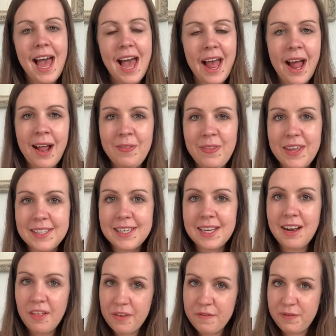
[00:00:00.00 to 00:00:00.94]
And there's
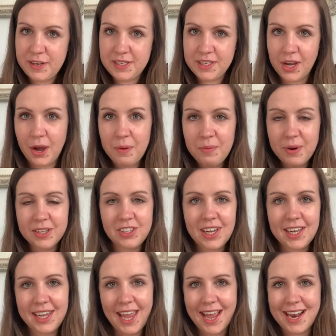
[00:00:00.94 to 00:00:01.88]
another video, which
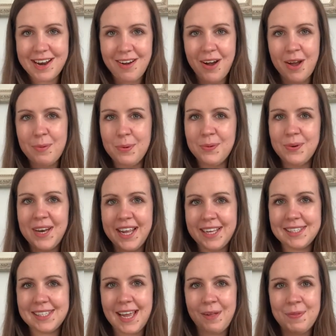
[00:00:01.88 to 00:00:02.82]
again, I will
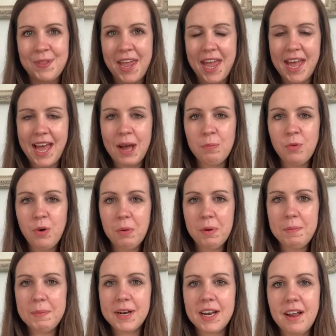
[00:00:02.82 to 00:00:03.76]
link down there. And what
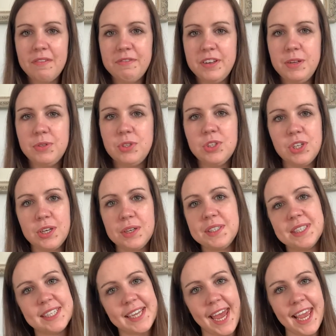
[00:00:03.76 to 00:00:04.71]
we would love you to do
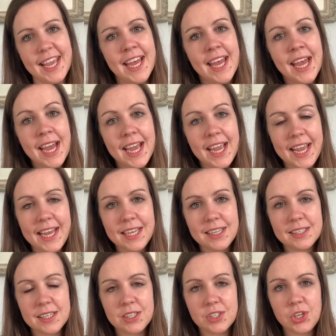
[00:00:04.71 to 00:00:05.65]
today
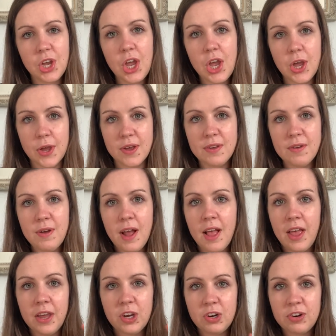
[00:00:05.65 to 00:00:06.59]
is to
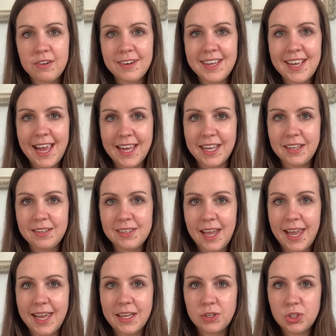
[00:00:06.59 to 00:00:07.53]
create
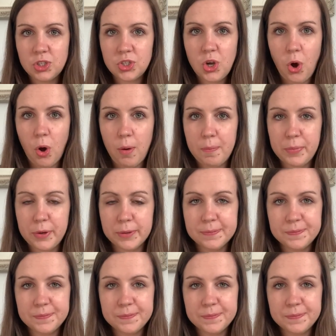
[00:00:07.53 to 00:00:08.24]
a shop